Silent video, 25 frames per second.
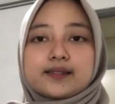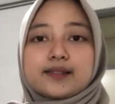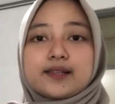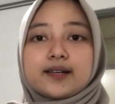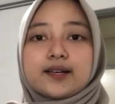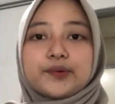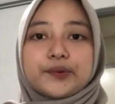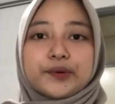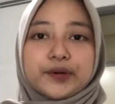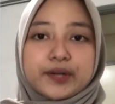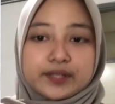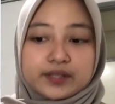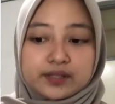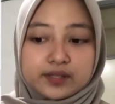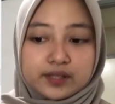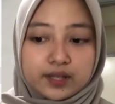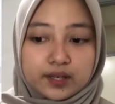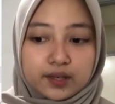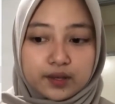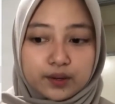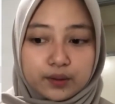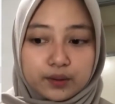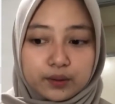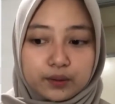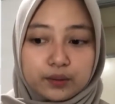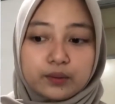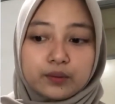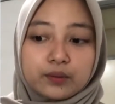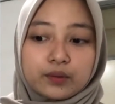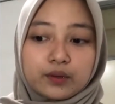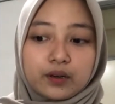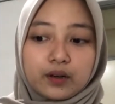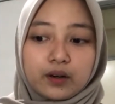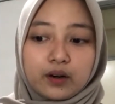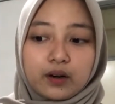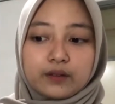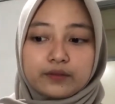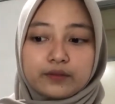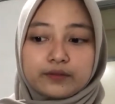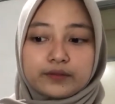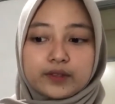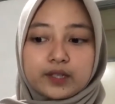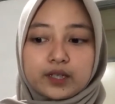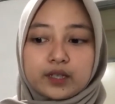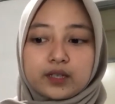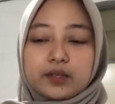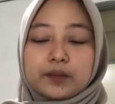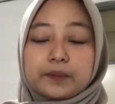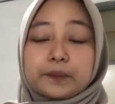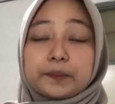the ratio of
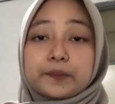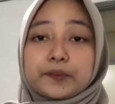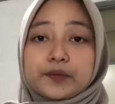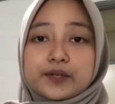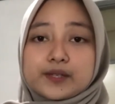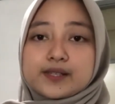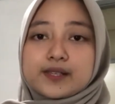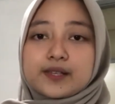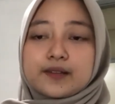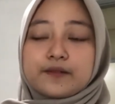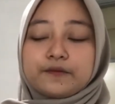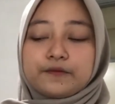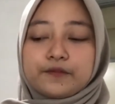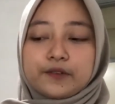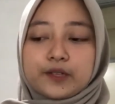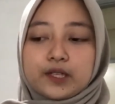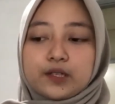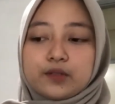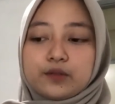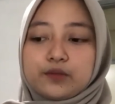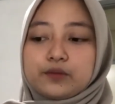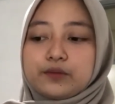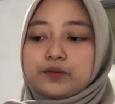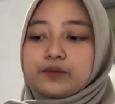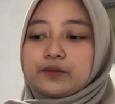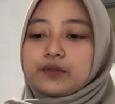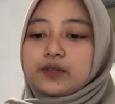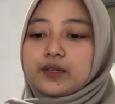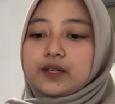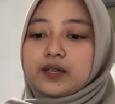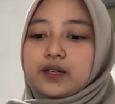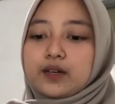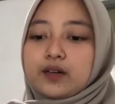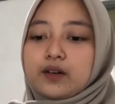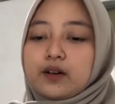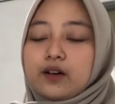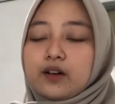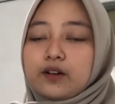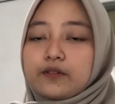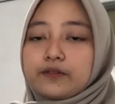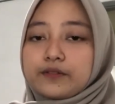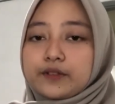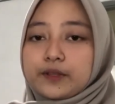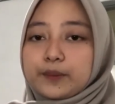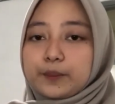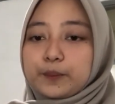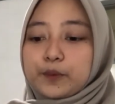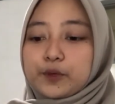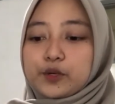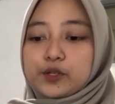the present value of
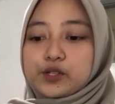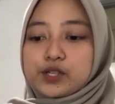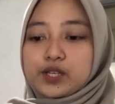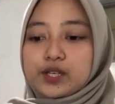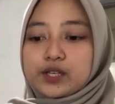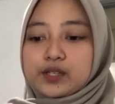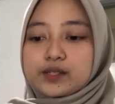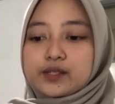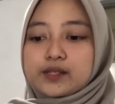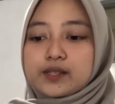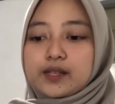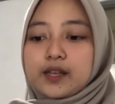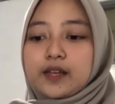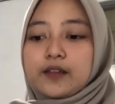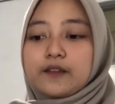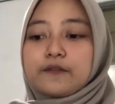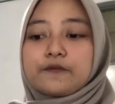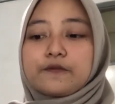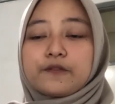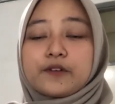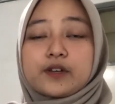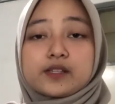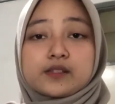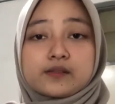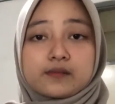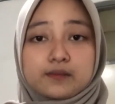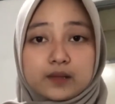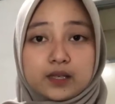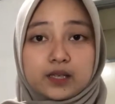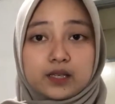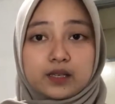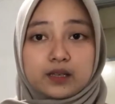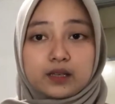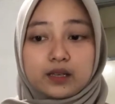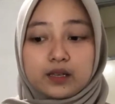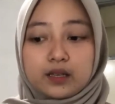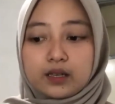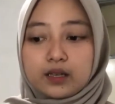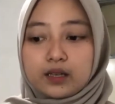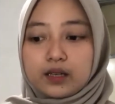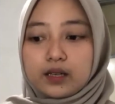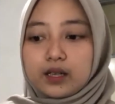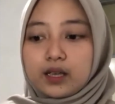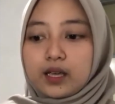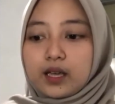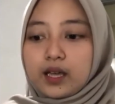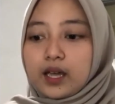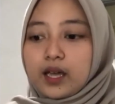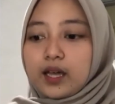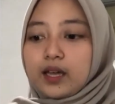a project's investment
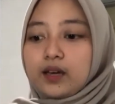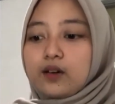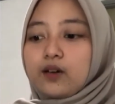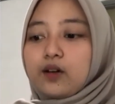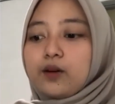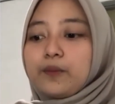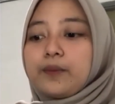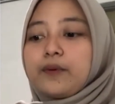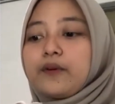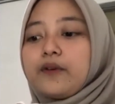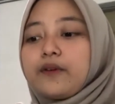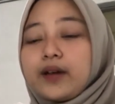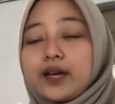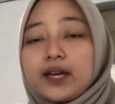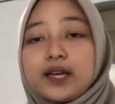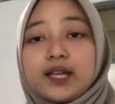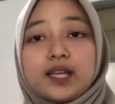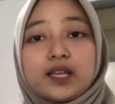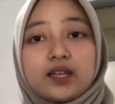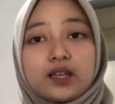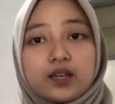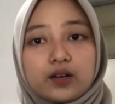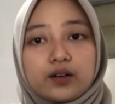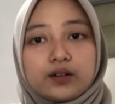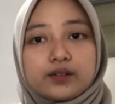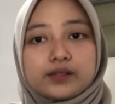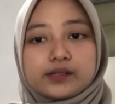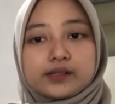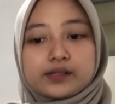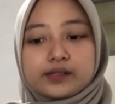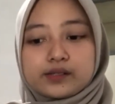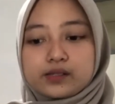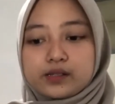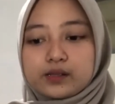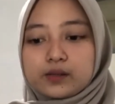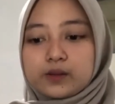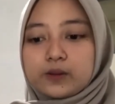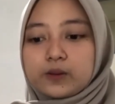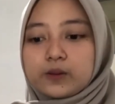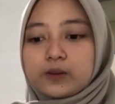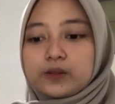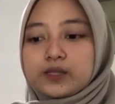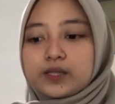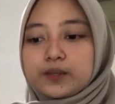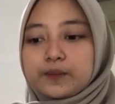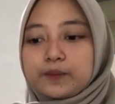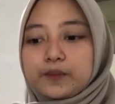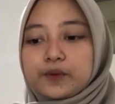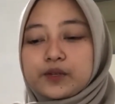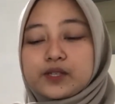and operating cost to
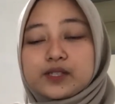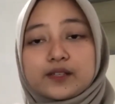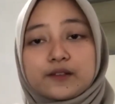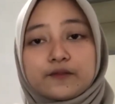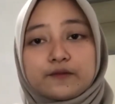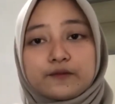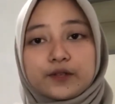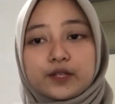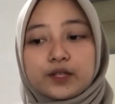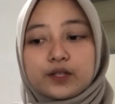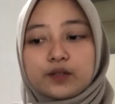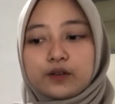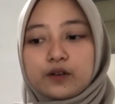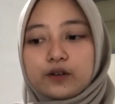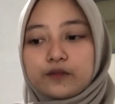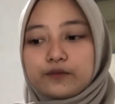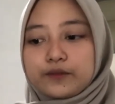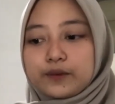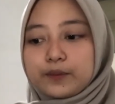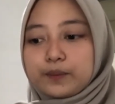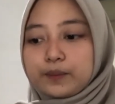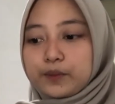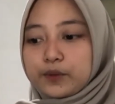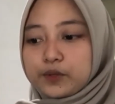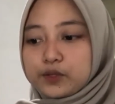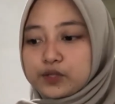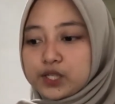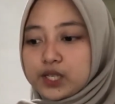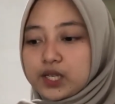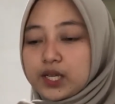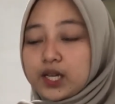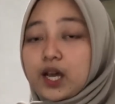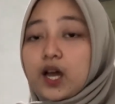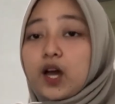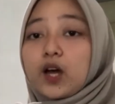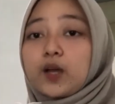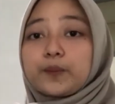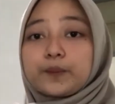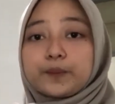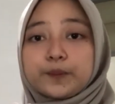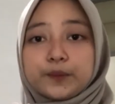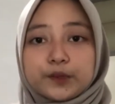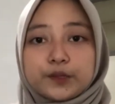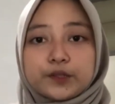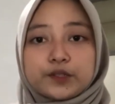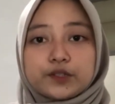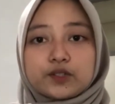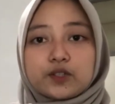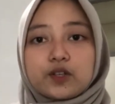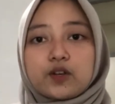the present value of the project
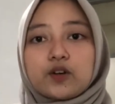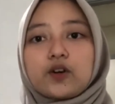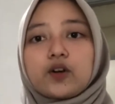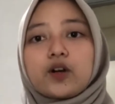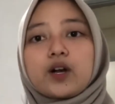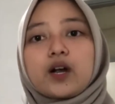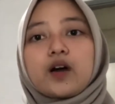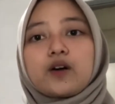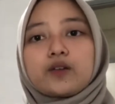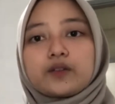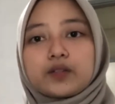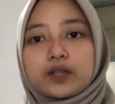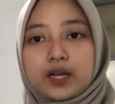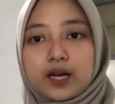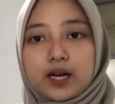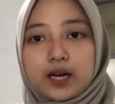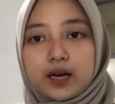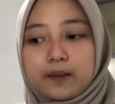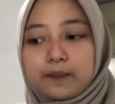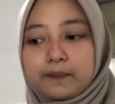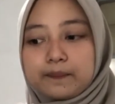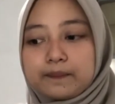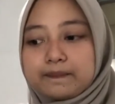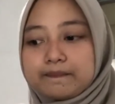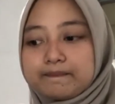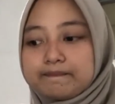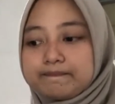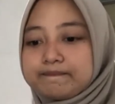output or outcome,